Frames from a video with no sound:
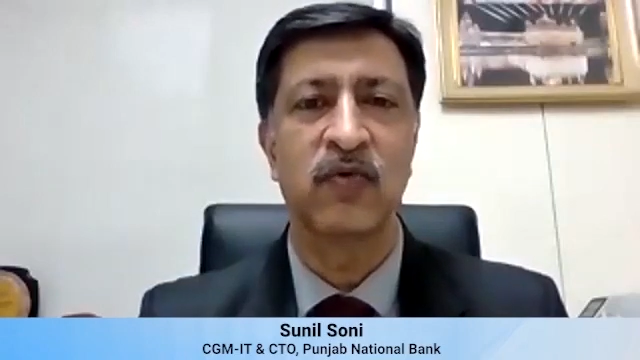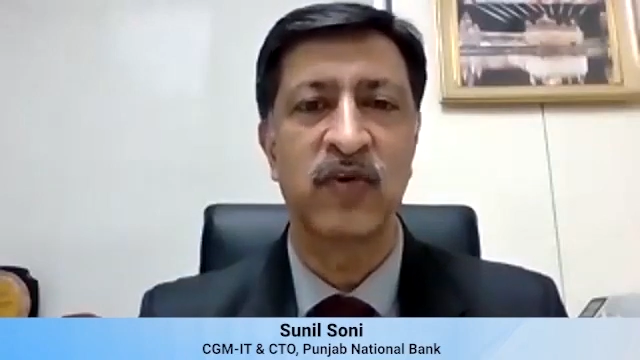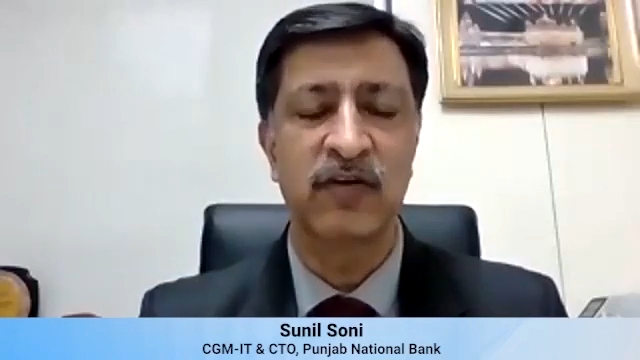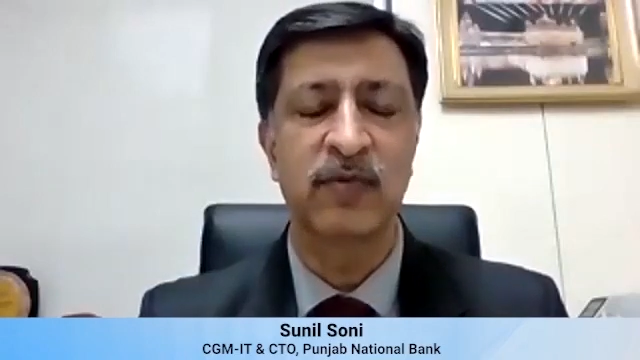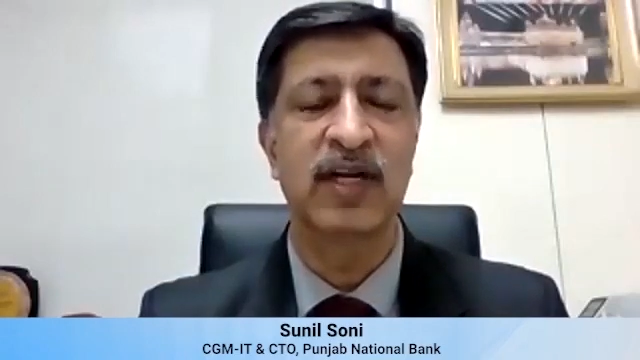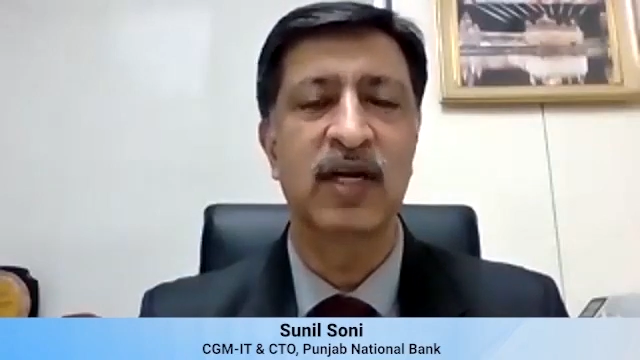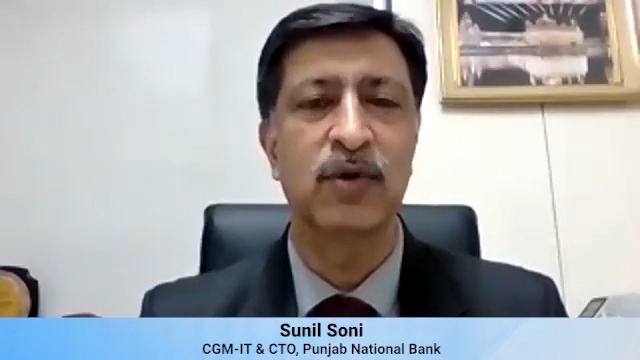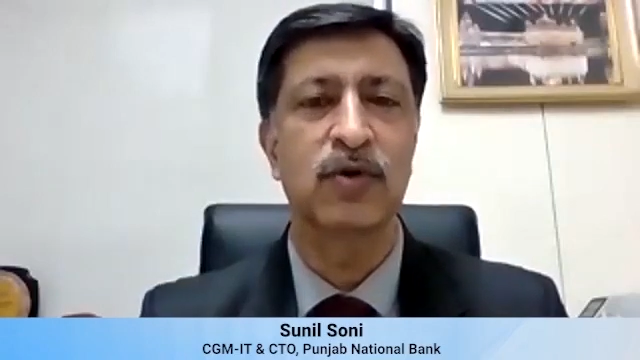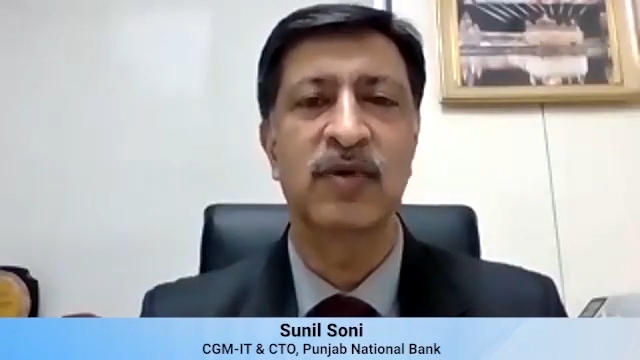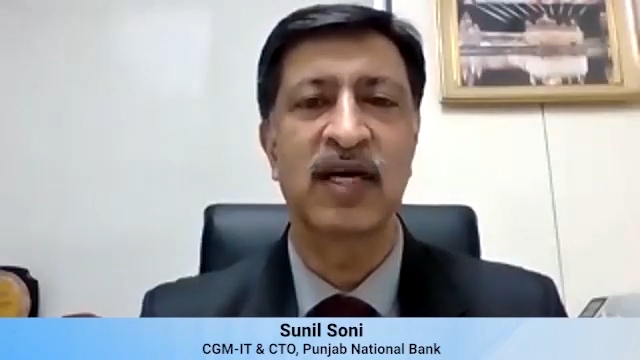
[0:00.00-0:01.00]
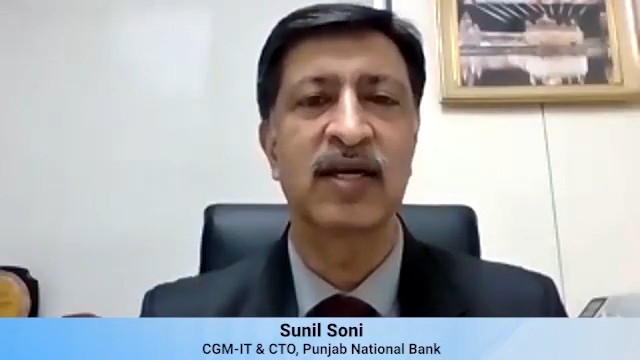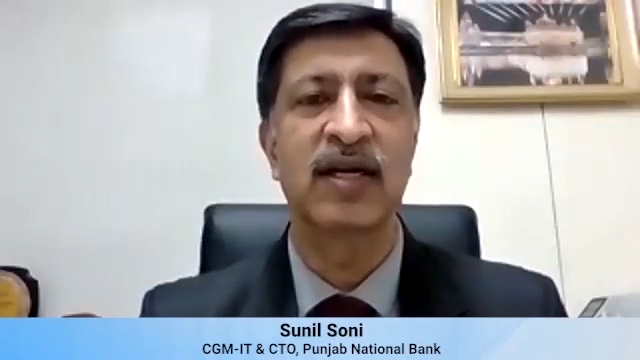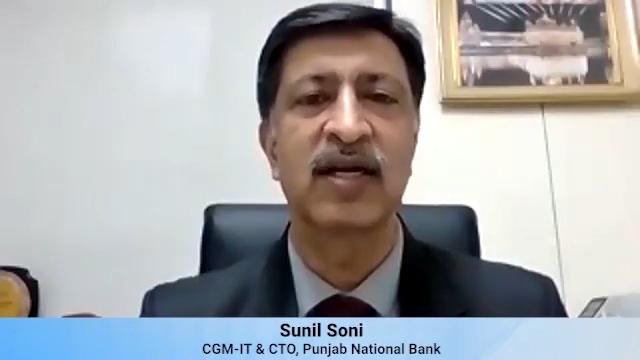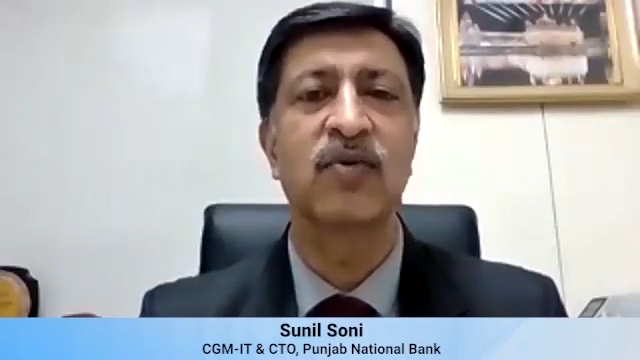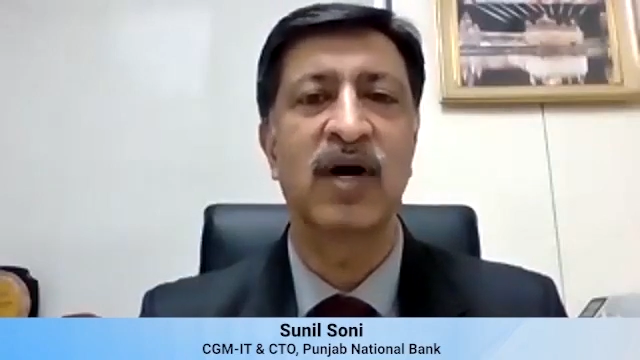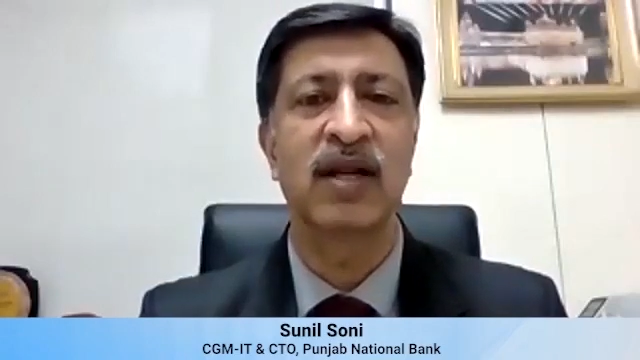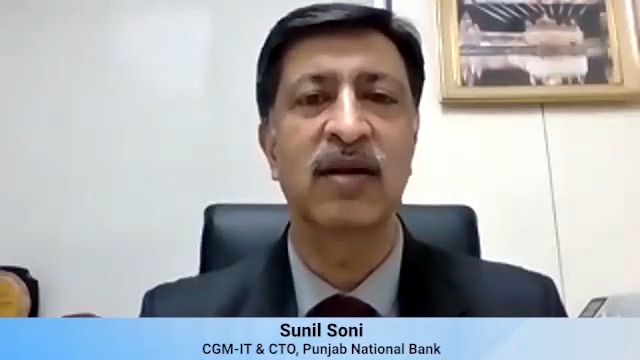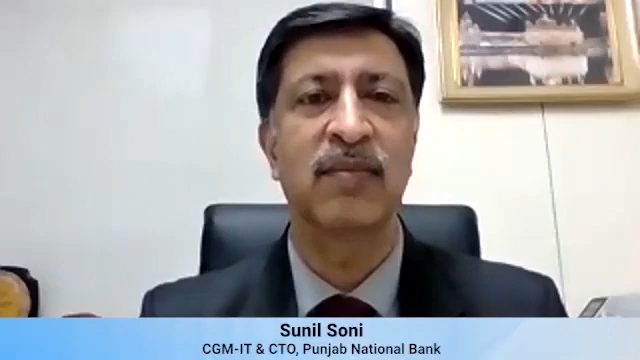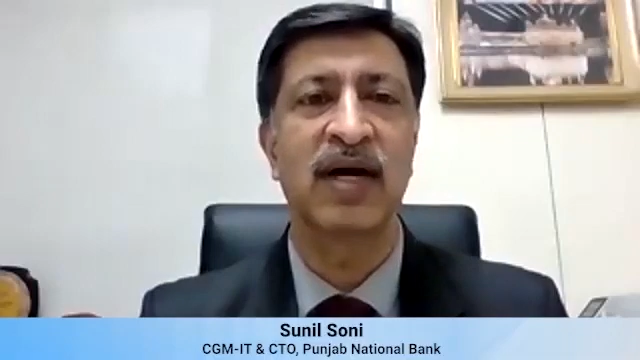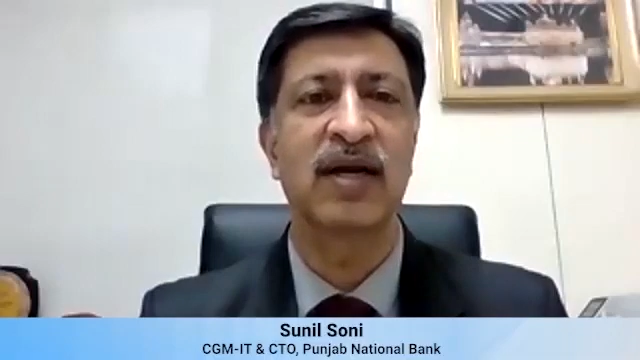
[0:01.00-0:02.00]
we've been able to migrate
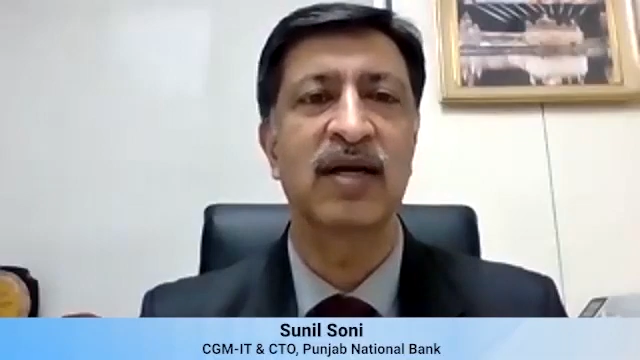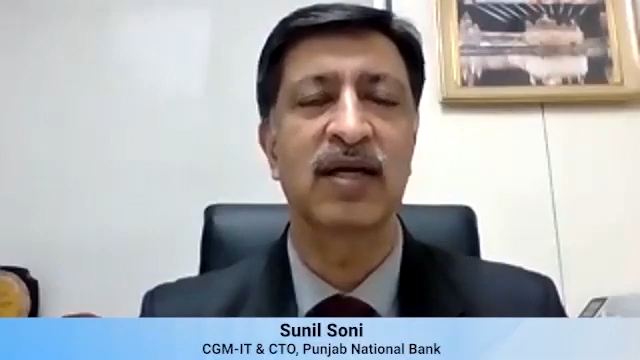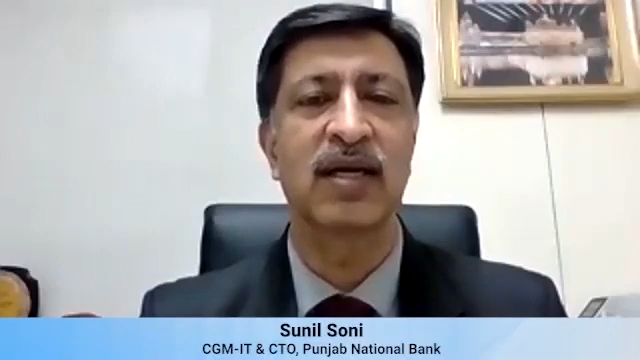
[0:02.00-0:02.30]
one bank